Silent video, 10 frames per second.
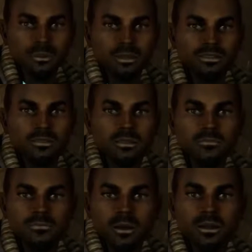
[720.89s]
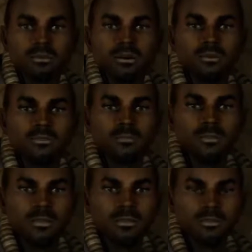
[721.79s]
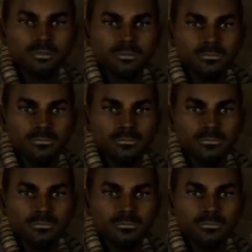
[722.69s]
wondering about what we're doing here.